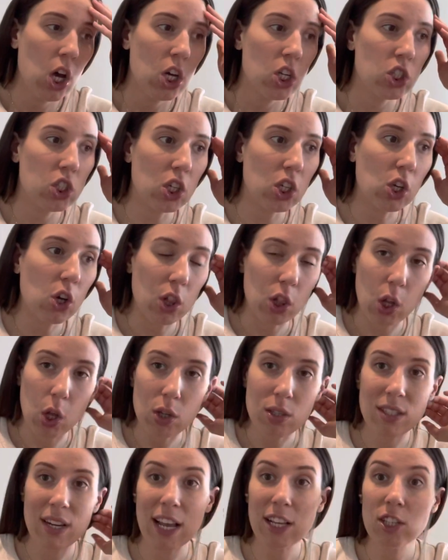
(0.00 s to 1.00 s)
She got
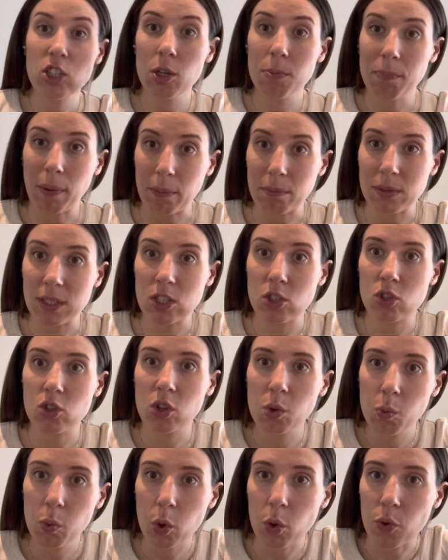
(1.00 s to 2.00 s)
lost and she bumped into
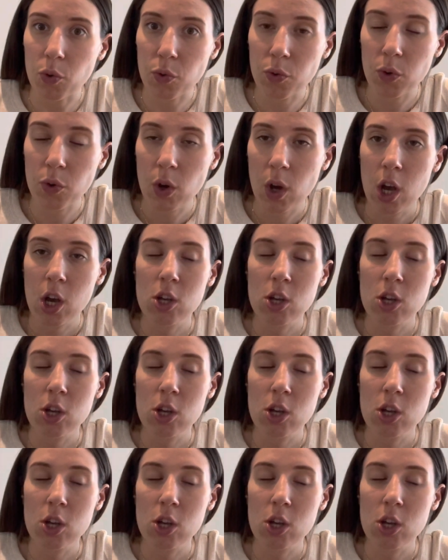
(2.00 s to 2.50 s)
the wolf.